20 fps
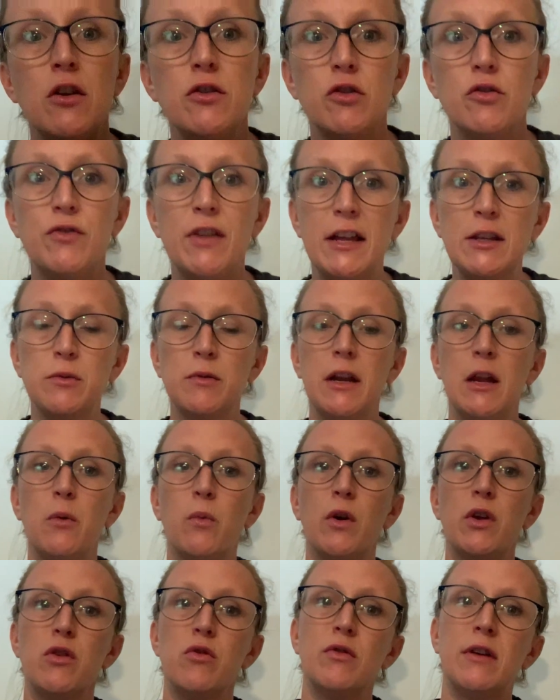So that's what I
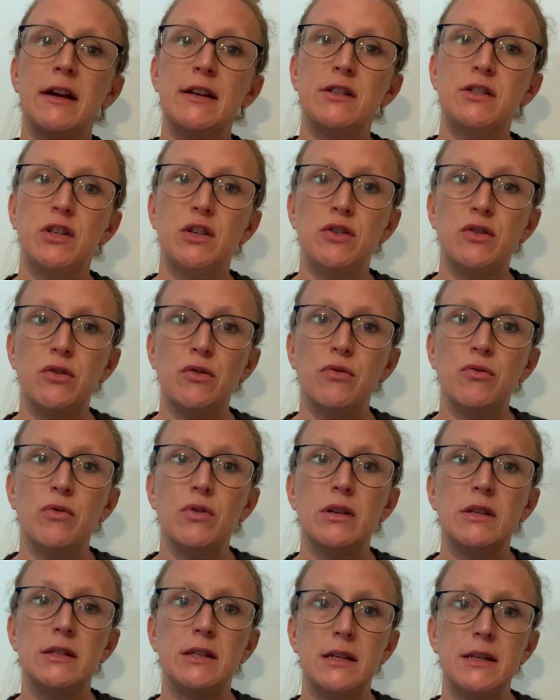want you guys to do
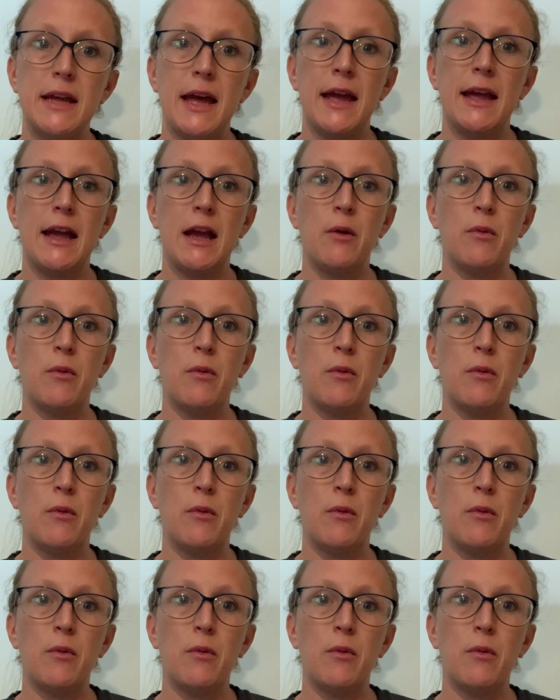today.